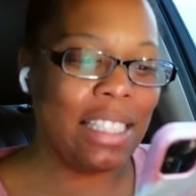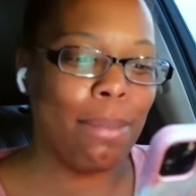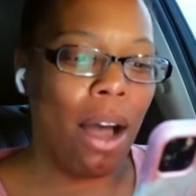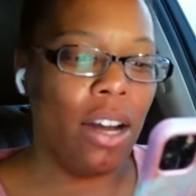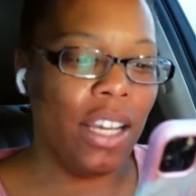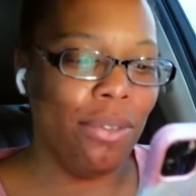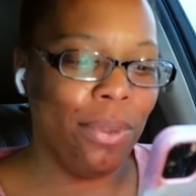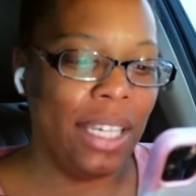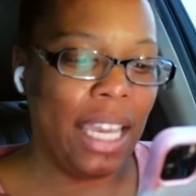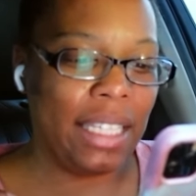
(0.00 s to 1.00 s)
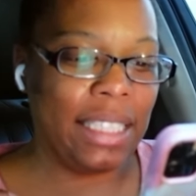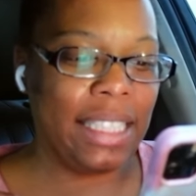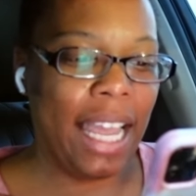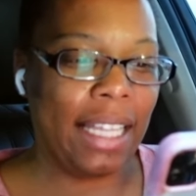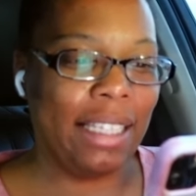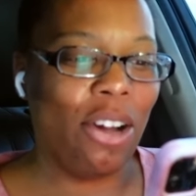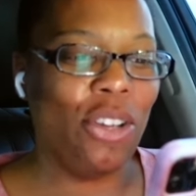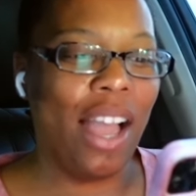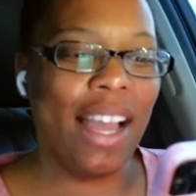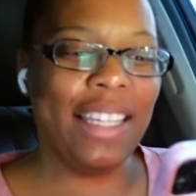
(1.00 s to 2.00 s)
a small onion ring and a salad. Oh,
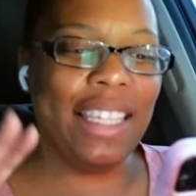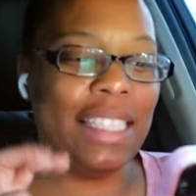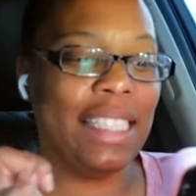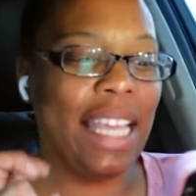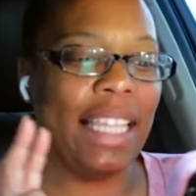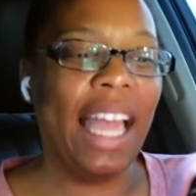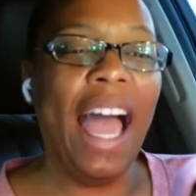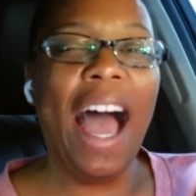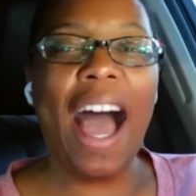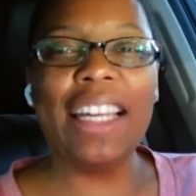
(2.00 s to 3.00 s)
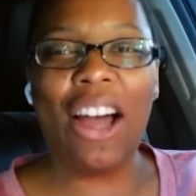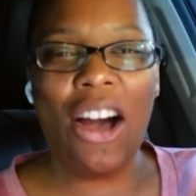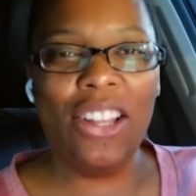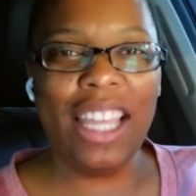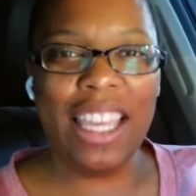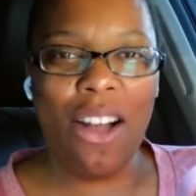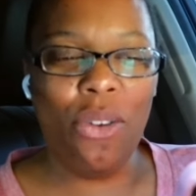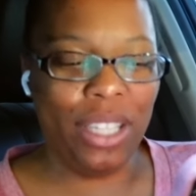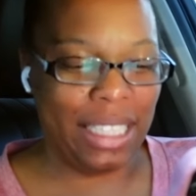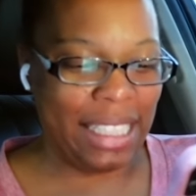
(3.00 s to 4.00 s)
y'all got to salad. Out of all that, y'all
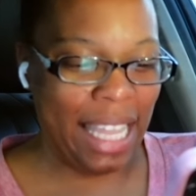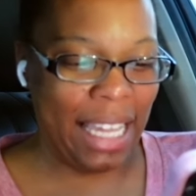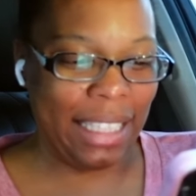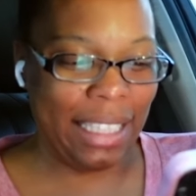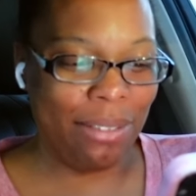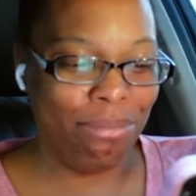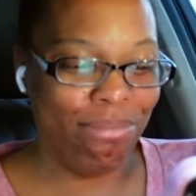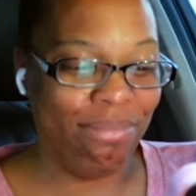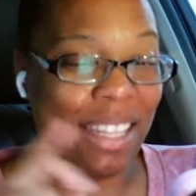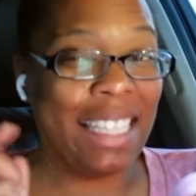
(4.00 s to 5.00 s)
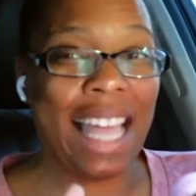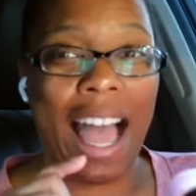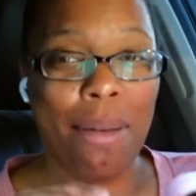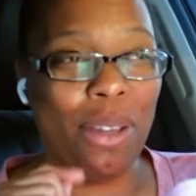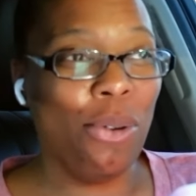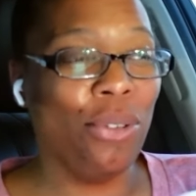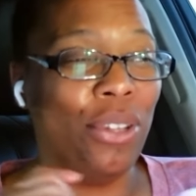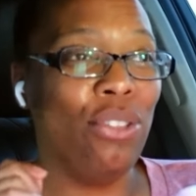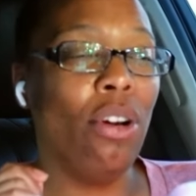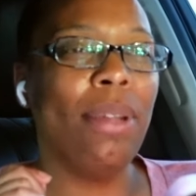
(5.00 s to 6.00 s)
going to get a salad? That's how I be
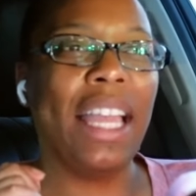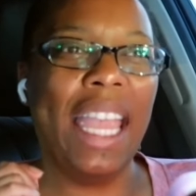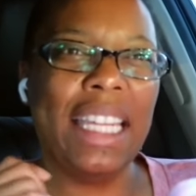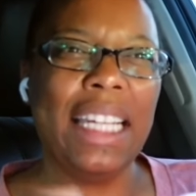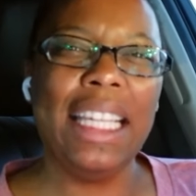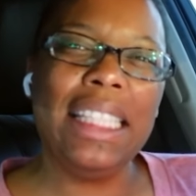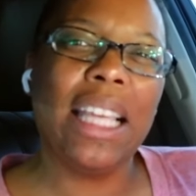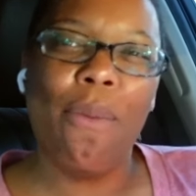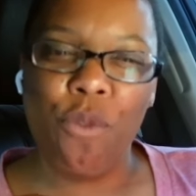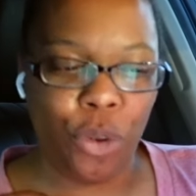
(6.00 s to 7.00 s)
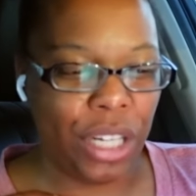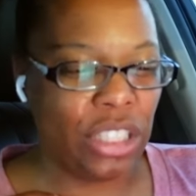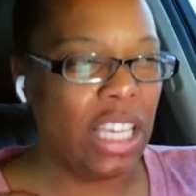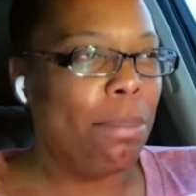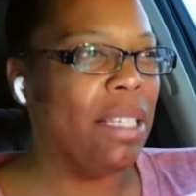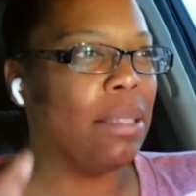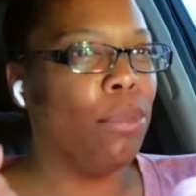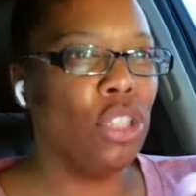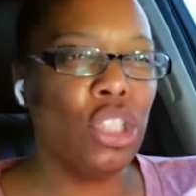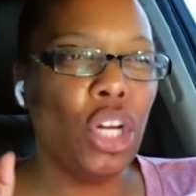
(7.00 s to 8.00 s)
ordering too. I'm like, and I need something fresh. Give me some
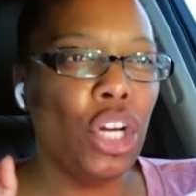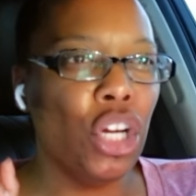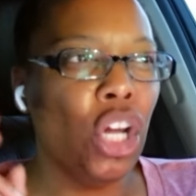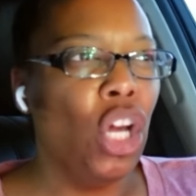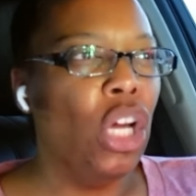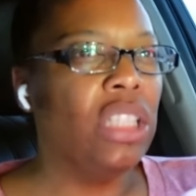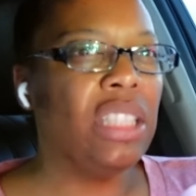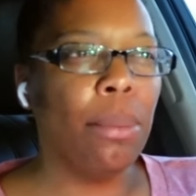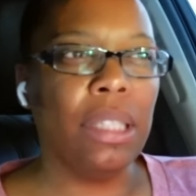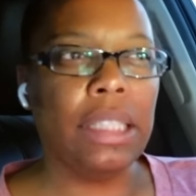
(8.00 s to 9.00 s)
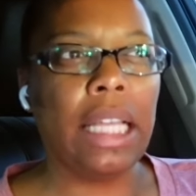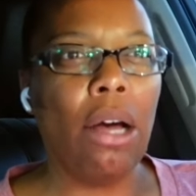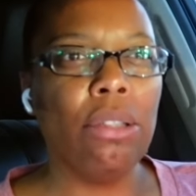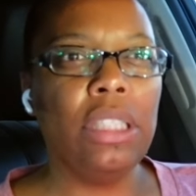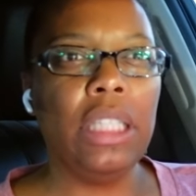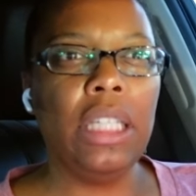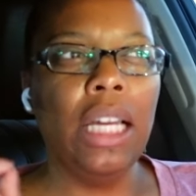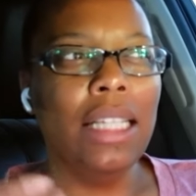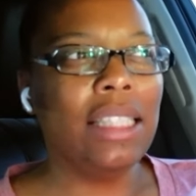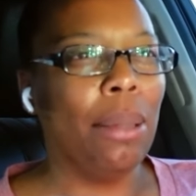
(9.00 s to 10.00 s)
dessert, something salty,
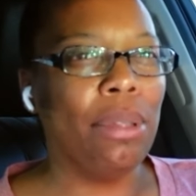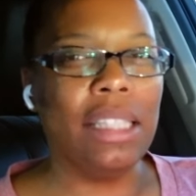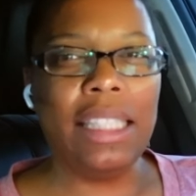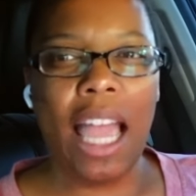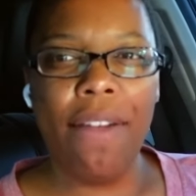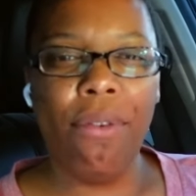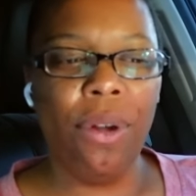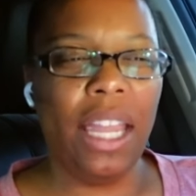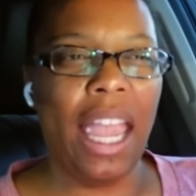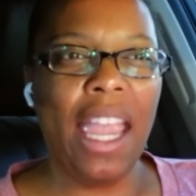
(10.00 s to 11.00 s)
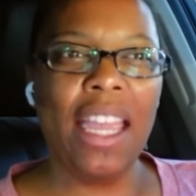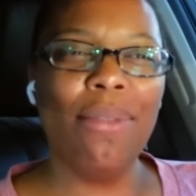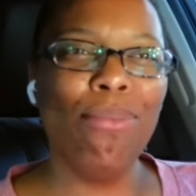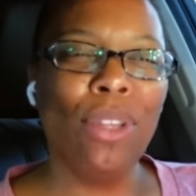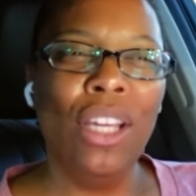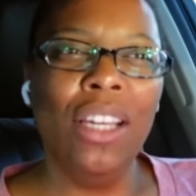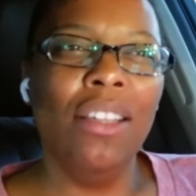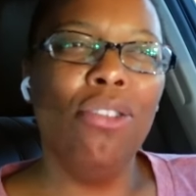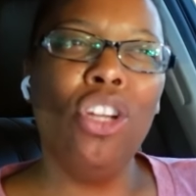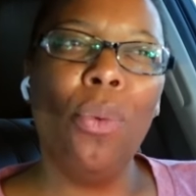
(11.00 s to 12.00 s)
something savory, and
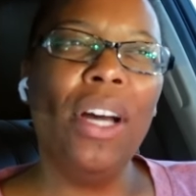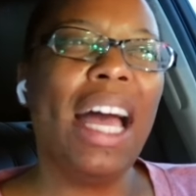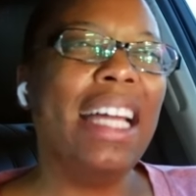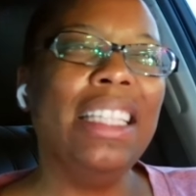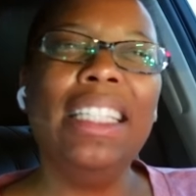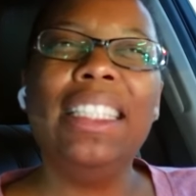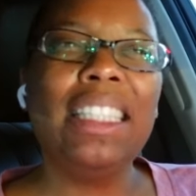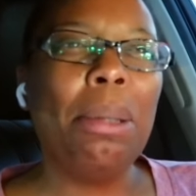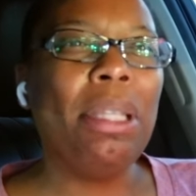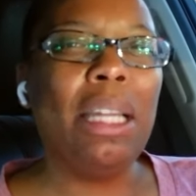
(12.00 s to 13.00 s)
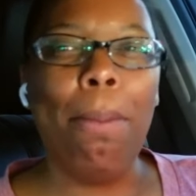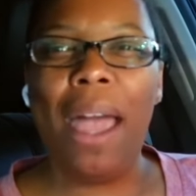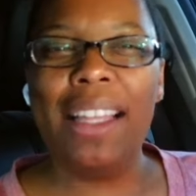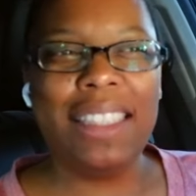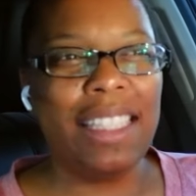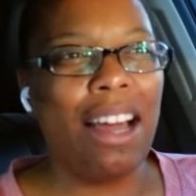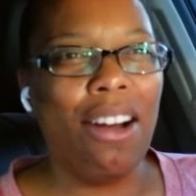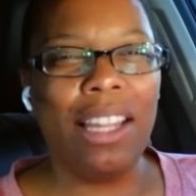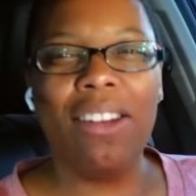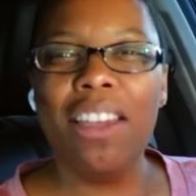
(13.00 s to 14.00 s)
you know what? I need something to balance it
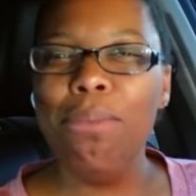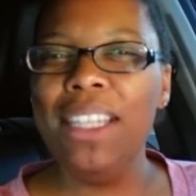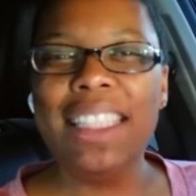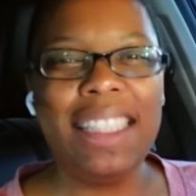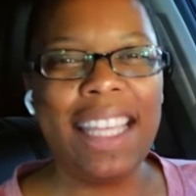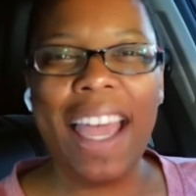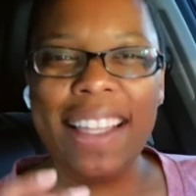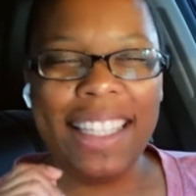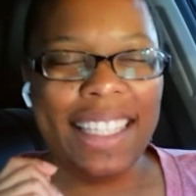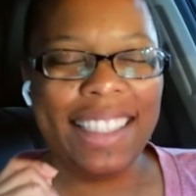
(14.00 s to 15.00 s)
all out. Give me a salad.